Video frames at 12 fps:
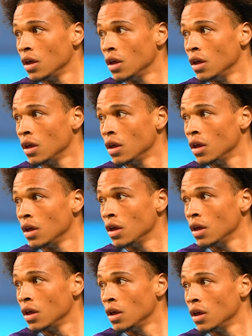
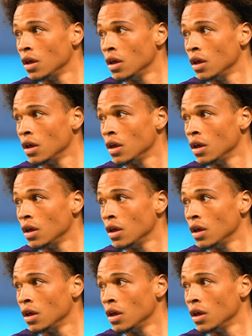
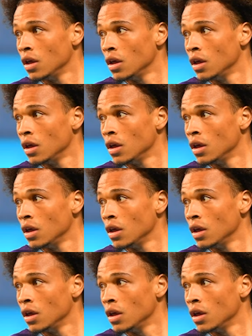
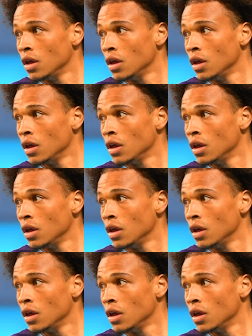
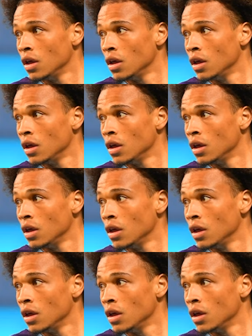
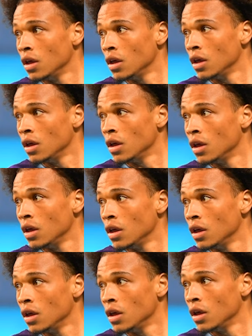
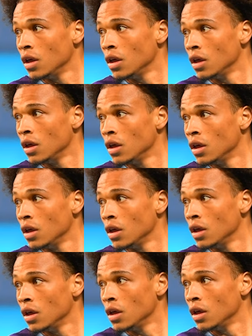
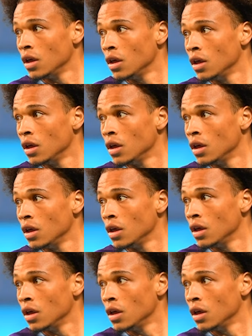[no speech]